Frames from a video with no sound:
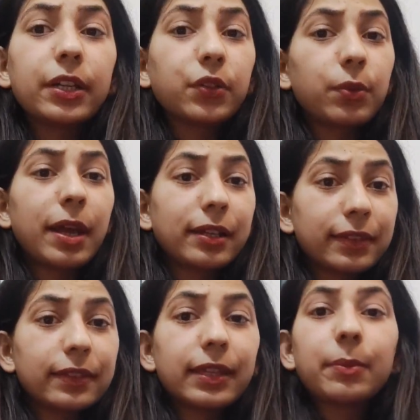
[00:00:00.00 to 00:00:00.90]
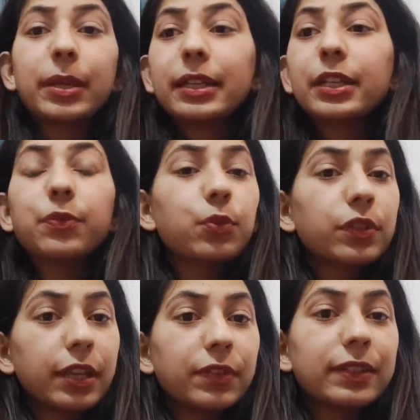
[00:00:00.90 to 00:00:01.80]
control practices in maintaining food
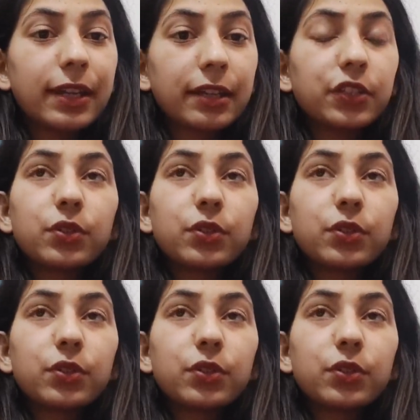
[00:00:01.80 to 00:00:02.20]
safety standards.